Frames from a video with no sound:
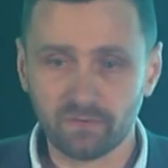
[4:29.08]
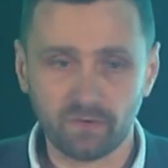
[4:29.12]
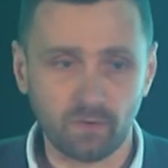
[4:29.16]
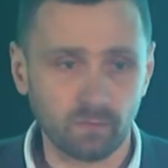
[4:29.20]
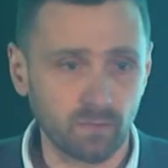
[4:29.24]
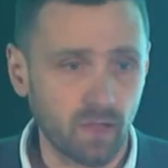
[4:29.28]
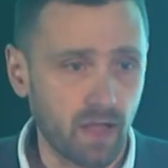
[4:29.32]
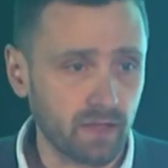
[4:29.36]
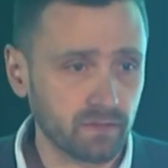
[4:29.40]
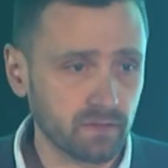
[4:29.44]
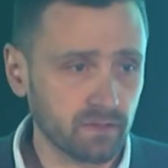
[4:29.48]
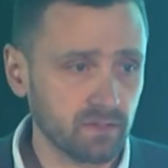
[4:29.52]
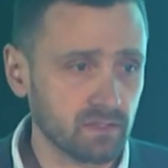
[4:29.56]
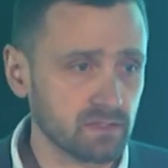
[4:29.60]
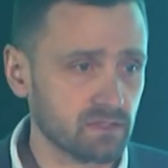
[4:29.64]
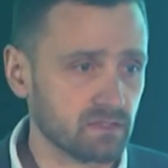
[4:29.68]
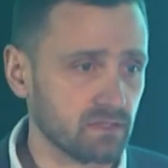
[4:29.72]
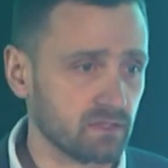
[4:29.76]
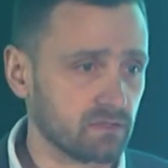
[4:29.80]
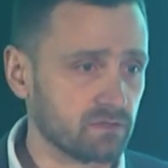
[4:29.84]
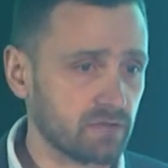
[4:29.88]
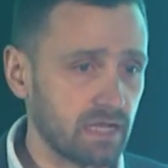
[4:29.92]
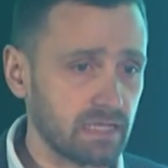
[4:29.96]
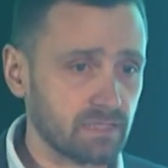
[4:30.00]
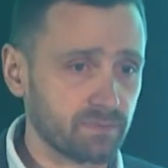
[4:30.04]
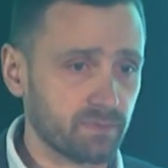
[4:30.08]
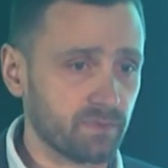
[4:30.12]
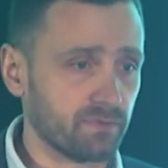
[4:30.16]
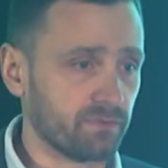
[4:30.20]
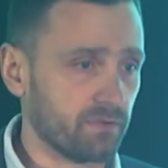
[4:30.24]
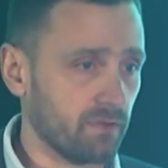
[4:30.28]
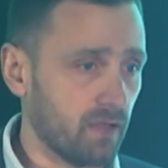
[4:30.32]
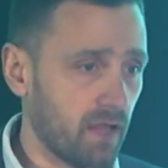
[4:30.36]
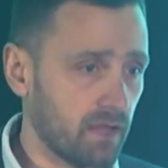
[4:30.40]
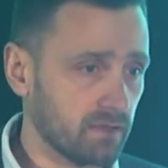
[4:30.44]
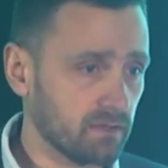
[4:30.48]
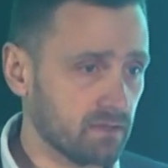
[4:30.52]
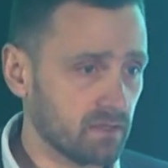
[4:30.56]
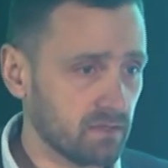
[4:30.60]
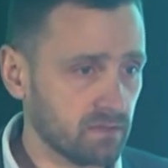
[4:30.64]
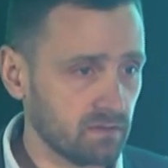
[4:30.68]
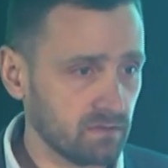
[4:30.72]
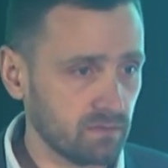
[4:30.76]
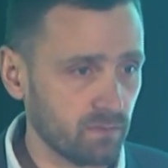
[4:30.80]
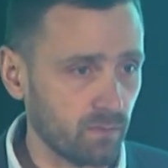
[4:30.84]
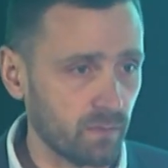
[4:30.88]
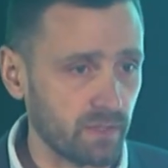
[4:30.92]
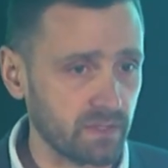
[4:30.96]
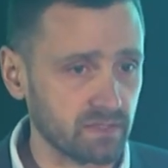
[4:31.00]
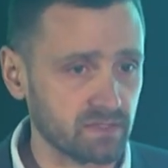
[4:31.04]
London, is the Transport for
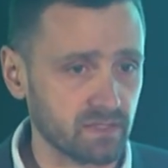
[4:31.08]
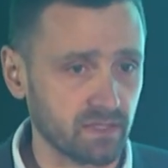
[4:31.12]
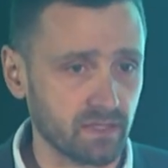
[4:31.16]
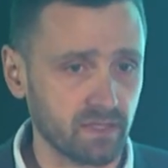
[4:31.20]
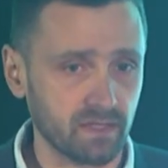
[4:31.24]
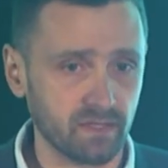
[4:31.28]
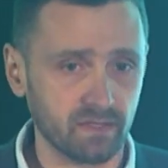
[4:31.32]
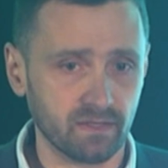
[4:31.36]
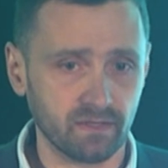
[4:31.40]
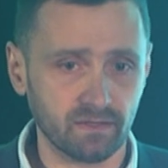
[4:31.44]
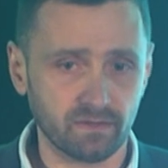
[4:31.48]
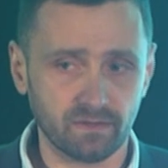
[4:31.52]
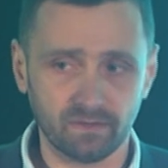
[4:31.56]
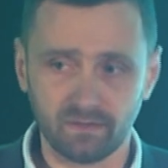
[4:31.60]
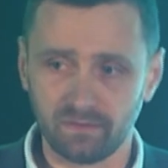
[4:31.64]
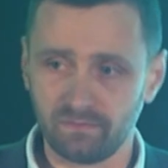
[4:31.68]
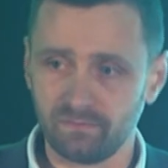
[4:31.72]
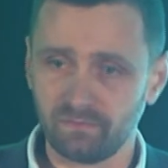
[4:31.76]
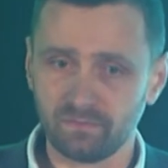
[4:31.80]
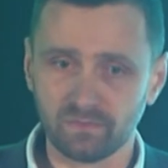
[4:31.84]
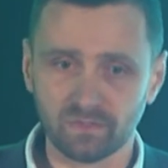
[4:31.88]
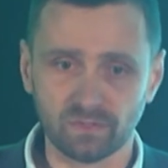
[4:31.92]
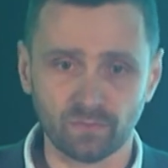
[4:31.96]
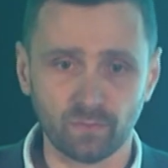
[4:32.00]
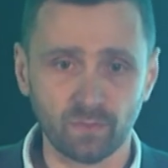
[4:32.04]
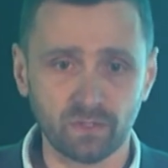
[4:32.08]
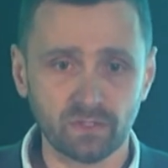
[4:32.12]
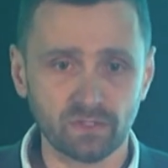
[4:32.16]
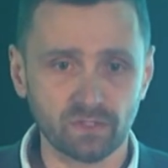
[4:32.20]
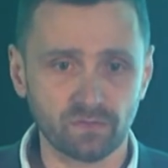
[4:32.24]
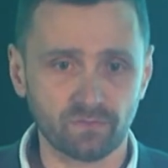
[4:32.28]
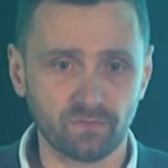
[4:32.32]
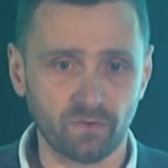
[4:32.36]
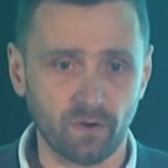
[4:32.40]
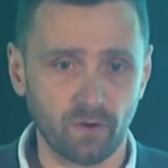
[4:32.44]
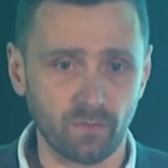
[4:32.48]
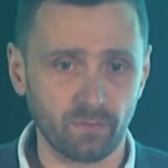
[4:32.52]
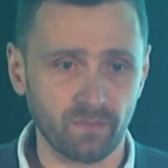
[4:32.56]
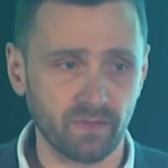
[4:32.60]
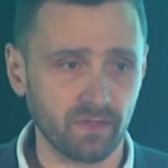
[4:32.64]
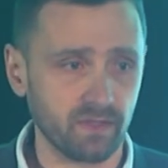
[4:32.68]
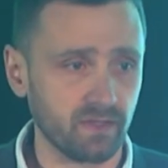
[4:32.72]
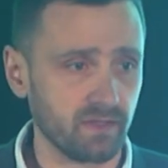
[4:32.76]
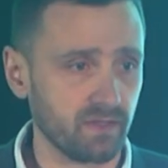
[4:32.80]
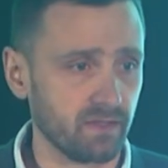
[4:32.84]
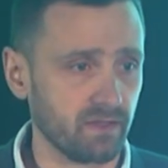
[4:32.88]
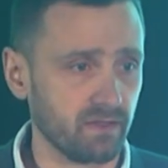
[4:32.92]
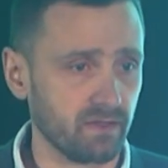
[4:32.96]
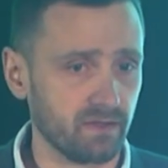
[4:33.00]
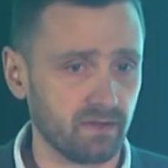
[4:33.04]
London, when they switched from
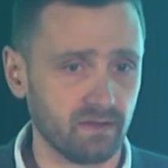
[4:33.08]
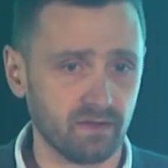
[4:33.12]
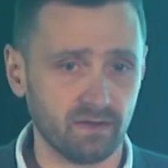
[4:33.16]
they